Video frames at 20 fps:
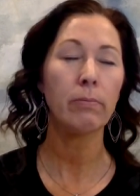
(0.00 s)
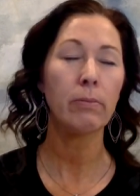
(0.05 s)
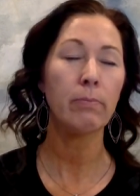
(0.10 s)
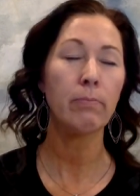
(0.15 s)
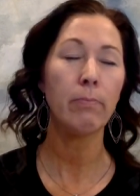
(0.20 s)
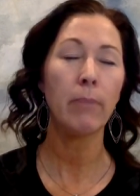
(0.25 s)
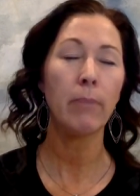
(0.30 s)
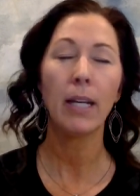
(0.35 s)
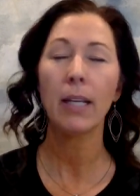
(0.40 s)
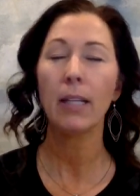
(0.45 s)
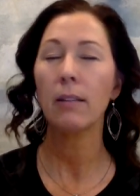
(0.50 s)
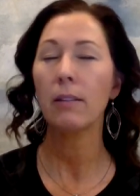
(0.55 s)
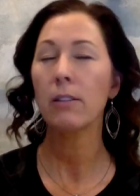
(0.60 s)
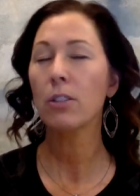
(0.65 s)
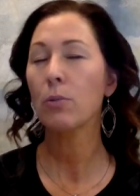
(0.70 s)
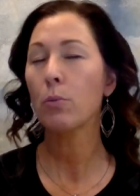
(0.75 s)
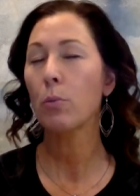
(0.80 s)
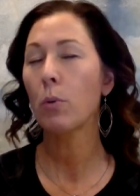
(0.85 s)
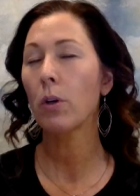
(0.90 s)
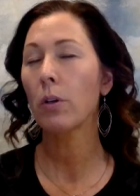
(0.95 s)
minute
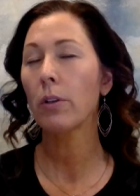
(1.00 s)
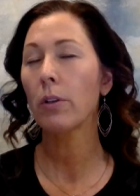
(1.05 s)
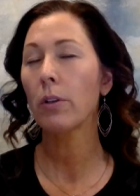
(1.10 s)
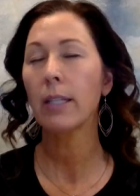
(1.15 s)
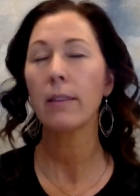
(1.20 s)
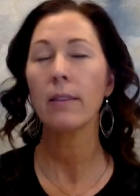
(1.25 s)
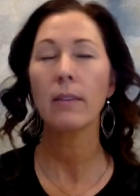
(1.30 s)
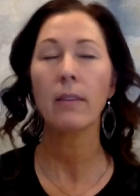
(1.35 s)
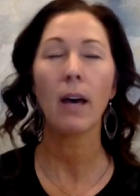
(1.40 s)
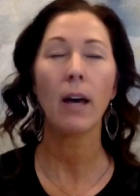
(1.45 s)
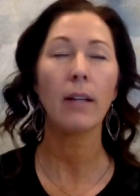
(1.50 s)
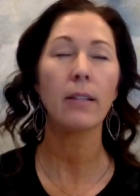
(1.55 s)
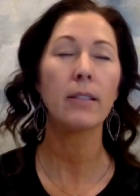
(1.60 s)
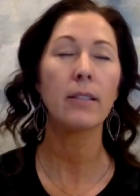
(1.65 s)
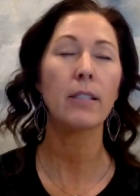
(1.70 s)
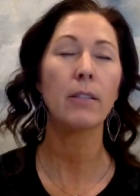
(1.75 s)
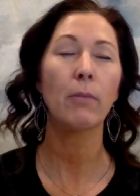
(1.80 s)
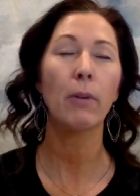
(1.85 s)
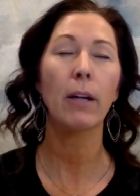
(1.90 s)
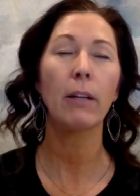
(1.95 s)
swirling
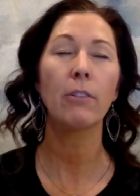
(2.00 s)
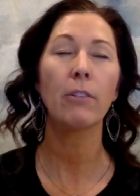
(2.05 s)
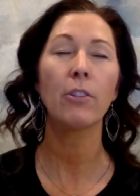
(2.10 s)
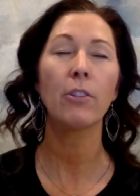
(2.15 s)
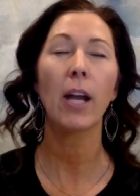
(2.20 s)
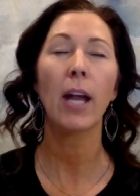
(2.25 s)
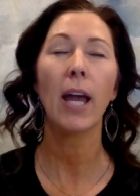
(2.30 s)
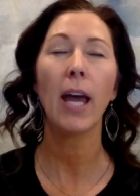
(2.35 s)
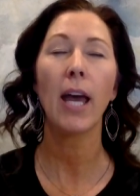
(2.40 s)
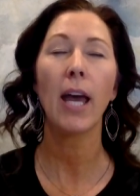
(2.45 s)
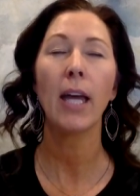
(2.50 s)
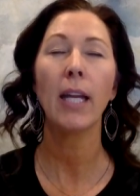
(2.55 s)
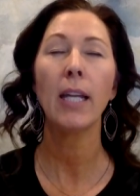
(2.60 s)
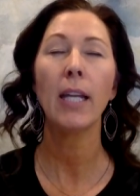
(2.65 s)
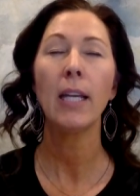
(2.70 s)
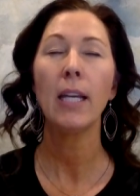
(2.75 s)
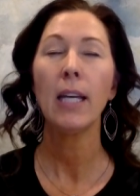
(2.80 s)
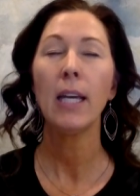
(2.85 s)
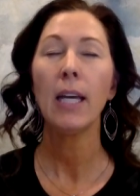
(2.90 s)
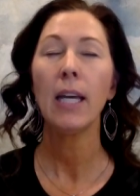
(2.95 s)
thoughts around your head,
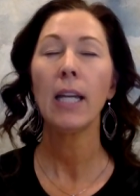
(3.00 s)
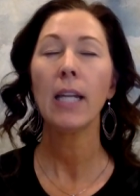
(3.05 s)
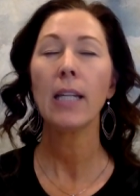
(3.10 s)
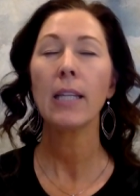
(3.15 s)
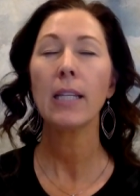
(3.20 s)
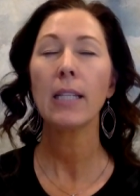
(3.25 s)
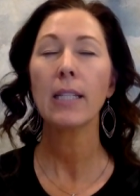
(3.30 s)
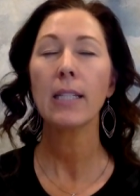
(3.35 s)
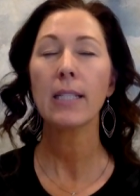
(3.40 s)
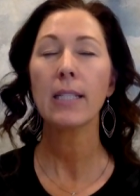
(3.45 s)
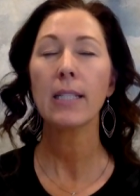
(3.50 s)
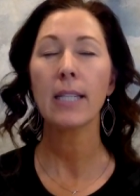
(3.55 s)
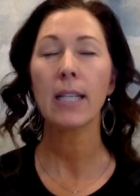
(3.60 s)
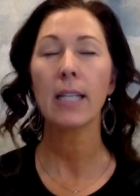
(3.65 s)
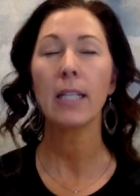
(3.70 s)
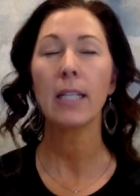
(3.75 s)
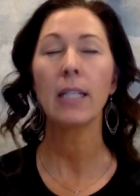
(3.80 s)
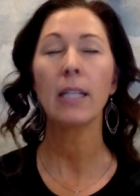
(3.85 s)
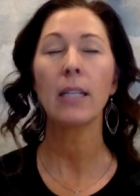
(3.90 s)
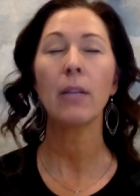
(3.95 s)
anything that's
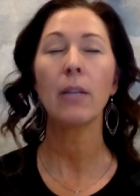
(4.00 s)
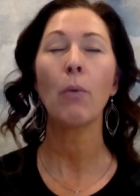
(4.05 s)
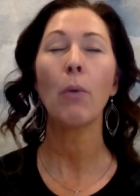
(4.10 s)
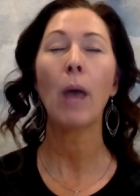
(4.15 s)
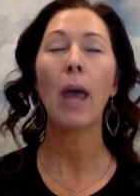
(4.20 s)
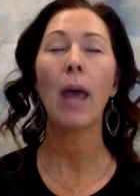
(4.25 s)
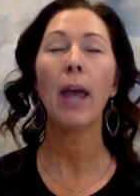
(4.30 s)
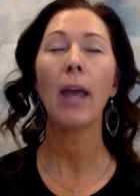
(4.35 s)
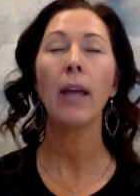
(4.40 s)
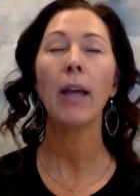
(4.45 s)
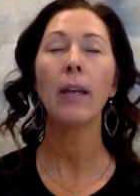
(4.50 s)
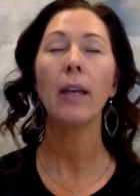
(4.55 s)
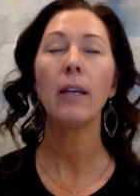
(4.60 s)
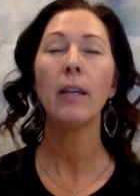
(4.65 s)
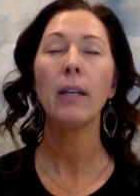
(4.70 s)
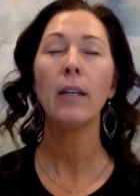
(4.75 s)
getting in the way,